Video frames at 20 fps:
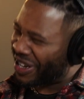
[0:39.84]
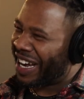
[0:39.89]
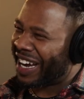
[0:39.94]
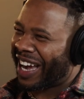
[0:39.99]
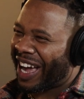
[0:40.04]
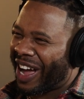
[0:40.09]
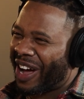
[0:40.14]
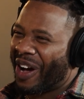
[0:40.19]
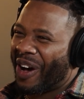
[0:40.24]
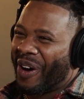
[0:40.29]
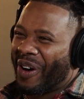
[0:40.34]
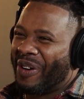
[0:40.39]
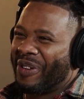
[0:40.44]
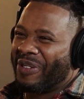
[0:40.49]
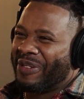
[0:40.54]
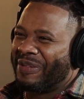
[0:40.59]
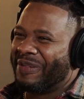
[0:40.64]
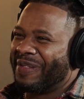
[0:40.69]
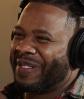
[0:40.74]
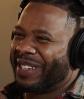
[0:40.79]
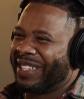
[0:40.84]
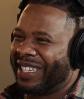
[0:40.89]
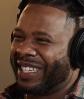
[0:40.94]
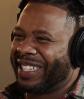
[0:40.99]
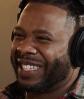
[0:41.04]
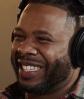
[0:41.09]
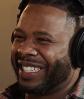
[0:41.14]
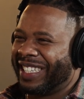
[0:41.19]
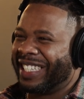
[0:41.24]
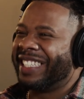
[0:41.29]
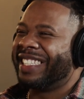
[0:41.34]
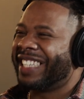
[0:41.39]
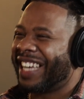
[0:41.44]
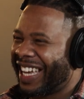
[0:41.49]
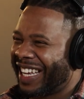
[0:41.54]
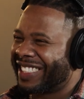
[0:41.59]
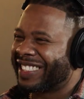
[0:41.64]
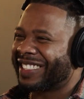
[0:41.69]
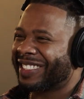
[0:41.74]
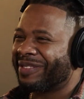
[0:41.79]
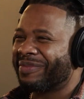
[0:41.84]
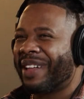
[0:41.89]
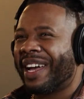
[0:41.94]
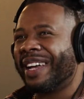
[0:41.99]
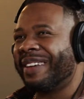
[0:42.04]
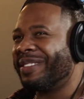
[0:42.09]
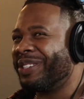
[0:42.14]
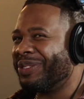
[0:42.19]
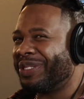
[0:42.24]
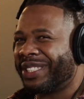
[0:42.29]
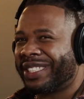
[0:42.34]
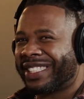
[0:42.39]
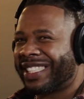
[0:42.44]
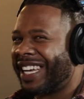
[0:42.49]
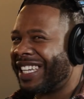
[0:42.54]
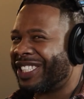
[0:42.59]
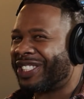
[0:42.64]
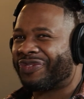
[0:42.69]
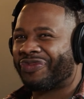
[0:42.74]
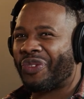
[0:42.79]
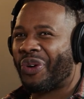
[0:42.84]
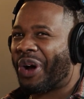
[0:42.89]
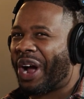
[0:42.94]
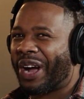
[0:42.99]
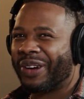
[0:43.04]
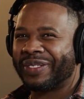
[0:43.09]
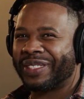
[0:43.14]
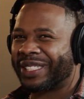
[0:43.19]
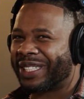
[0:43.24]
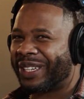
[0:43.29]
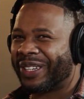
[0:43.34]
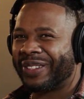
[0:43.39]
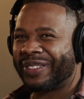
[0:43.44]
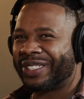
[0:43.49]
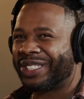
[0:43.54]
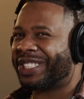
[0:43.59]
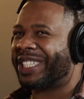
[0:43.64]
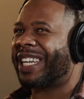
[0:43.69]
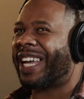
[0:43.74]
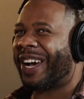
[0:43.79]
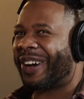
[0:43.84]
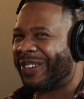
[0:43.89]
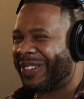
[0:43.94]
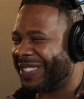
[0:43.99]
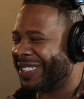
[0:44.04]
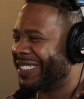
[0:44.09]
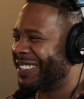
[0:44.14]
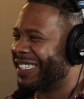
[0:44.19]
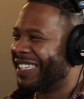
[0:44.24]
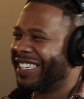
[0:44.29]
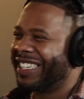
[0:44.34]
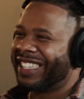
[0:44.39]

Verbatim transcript: I got and, home. I do a reprise. Yes, when I got like home. You just said this four hours ago. Chill out.